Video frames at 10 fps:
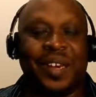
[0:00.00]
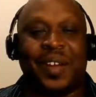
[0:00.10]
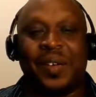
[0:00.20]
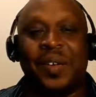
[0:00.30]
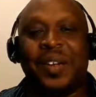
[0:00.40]

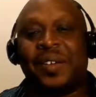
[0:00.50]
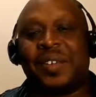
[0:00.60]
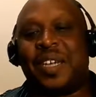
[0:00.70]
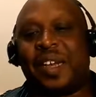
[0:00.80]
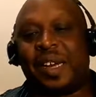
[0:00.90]

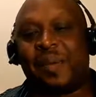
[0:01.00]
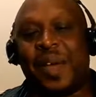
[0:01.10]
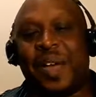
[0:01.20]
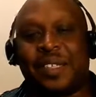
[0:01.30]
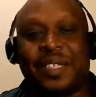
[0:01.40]
We're talking
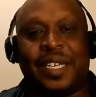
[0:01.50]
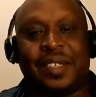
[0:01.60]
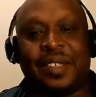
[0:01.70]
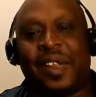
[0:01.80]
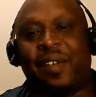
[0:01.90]
about the season.